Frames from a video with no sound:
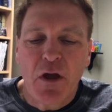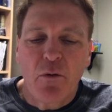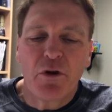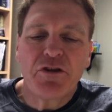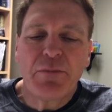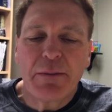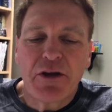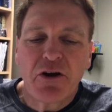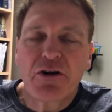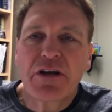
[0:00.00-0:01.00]
one you maybe
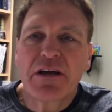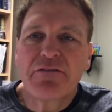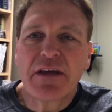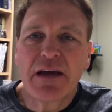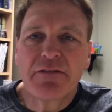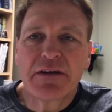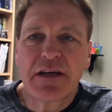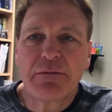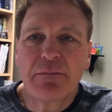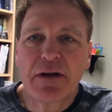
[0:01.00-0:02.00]
heard of, you haven't
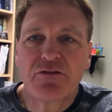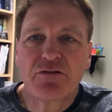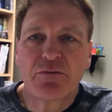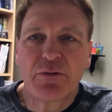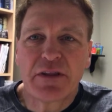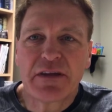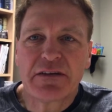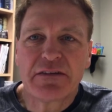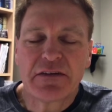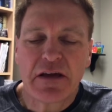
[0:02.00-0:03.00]
done much with
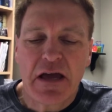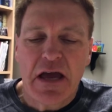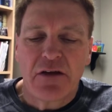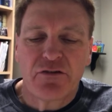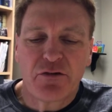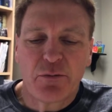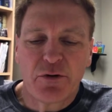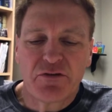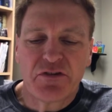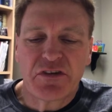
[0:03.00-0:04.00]
it, so
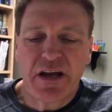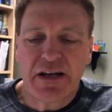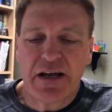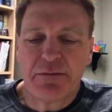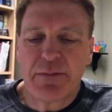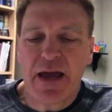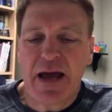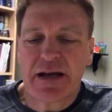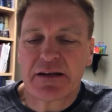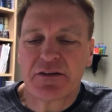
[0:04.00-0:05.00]
we'll just kind of
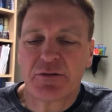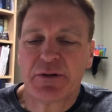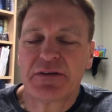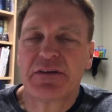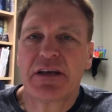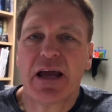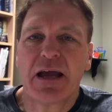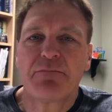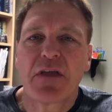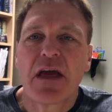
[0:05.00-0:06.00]
unpack it a little bit today.